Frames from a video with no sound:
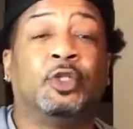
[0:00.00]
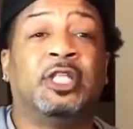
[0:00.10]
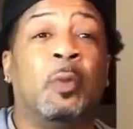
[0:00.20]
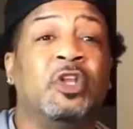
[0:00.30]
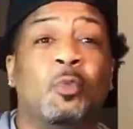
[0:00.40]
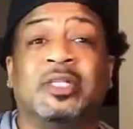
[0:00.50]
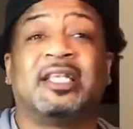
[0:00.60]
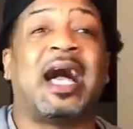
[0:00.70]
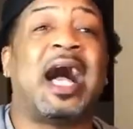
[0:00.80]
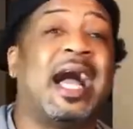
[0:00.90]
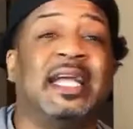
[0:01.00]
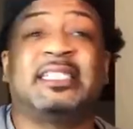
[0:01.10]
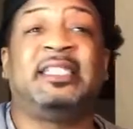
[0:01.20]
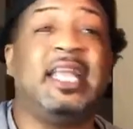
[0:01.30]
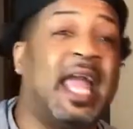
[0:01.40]

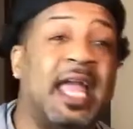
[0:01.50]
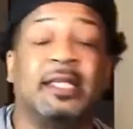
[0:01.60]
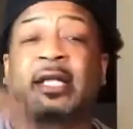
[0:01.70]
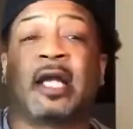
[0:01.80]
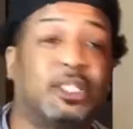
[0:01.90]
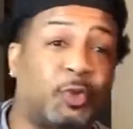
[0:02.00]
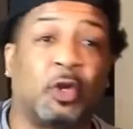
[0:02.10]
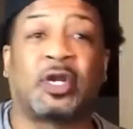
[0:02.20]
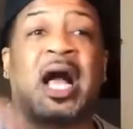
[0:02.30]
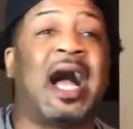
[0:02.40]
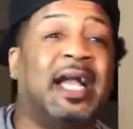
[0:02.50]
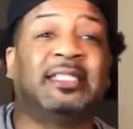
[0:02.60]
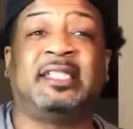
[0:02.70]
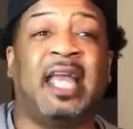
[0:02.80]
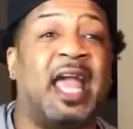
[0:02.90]
DA in the country, or the
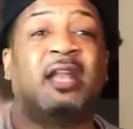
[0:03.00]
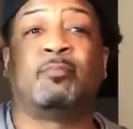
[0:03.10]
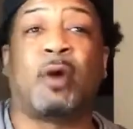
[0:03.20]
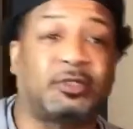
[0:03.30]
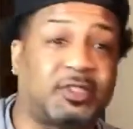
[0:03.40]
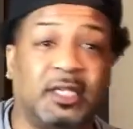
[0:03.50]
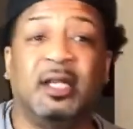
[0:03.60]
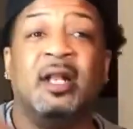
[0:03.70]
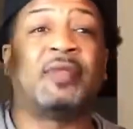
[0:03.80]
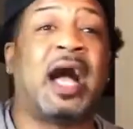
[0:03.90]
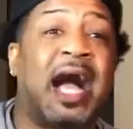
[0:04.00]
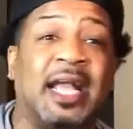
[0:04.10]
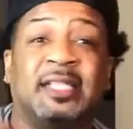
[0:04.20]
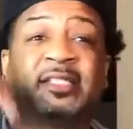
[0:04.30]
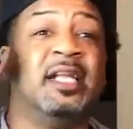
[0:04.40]
highest DA in Boston, the
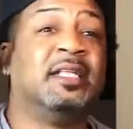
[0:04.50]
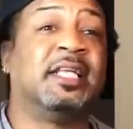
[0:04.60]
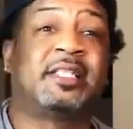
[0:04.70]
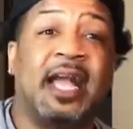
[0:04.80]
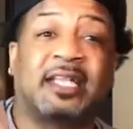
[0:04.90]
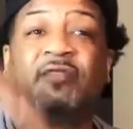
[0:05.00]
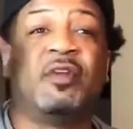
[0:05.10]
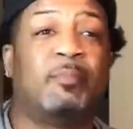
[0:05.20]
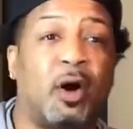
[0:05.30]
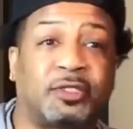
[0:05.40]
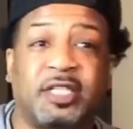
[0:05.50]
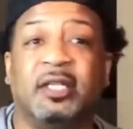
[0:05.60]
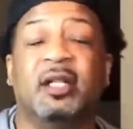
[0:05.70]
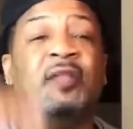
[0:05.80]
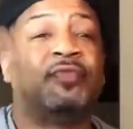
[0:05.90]
highest detective in
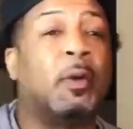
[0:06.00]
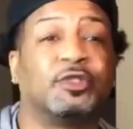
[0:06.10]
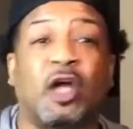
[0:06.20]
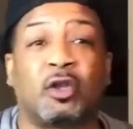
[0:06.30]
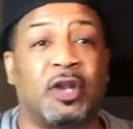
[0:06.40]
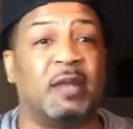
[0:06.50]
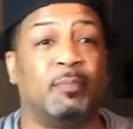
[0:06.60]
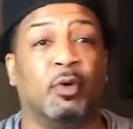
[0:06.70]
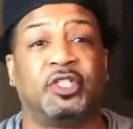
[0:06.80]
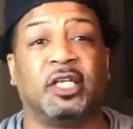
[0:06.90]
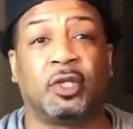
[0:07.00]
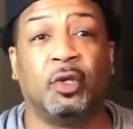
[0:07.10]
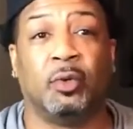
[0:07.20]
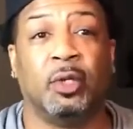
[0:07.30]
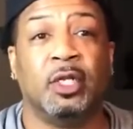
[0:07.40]
Boston, they was all on that bullshit
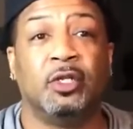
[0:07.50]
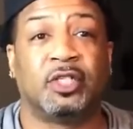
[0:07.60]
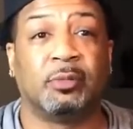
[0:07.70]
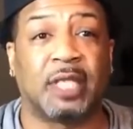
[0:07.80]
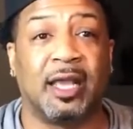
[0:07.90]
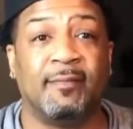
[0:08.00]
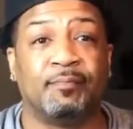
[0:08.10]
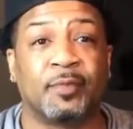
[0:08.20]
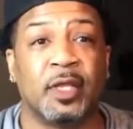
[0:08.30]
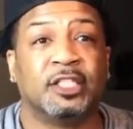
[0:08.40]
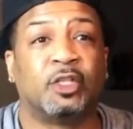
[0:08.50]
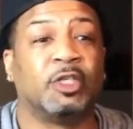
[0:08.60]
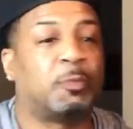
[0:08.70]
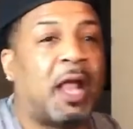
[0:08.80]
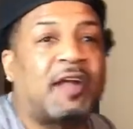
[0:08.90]
too. You see what I'm saying? So
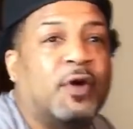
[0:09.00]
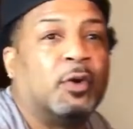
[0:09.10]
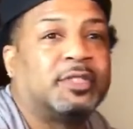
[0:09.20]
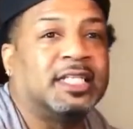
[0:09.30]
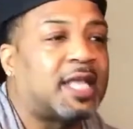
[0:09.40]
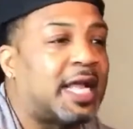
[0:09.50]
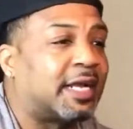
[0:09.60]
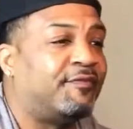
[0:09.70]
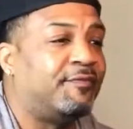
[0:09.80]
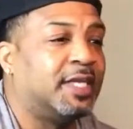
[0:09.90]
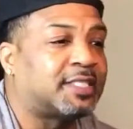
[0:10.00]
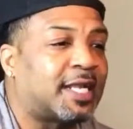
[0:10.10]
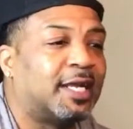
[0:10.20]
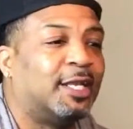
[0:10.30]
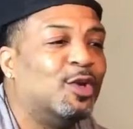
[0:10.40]
as black folks, it's like
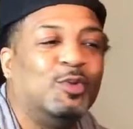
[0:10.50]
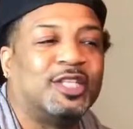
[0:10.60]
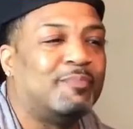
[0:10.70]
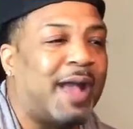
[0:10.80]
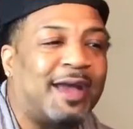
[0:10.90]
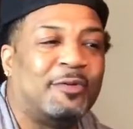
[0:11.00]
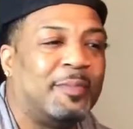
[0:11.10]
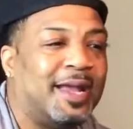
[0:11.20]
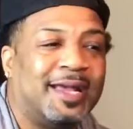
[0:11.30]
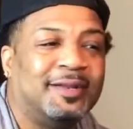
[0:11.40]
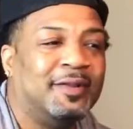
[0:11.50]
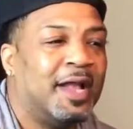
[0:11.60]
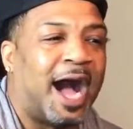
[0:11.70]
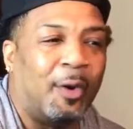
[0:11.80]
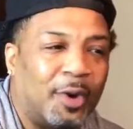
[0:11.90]
a losing battle, man.
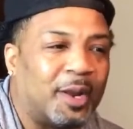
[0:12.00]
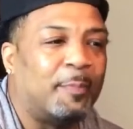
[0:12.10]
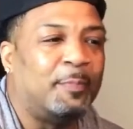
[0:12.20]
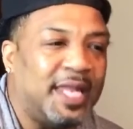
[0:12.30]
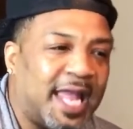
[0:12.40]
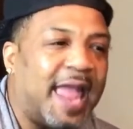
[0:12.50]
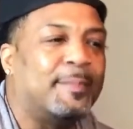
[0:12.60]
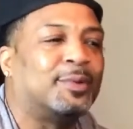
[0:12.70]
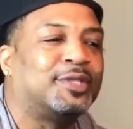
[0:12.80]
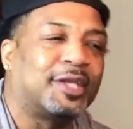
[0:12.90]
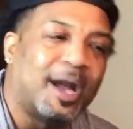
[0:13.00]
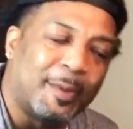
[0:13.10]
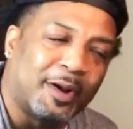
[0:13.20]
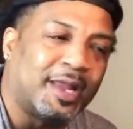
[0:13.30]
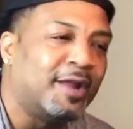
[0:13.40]
I want to be able to come
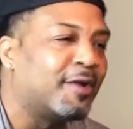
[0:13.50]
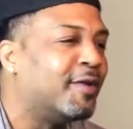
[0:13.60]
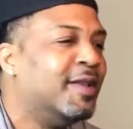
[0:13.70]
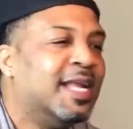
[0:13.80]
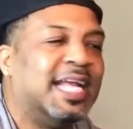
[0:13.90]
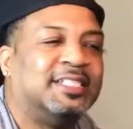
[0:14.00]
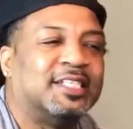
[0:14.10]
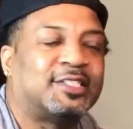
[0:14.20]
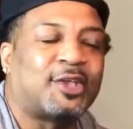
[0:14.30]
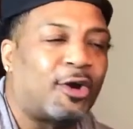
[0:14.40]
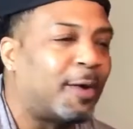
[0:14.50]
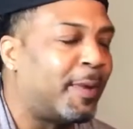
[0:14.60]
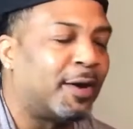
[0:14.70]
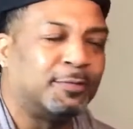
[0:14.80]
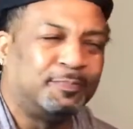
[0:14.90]
on here and just talk
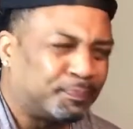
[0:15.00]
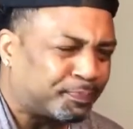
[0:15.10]
about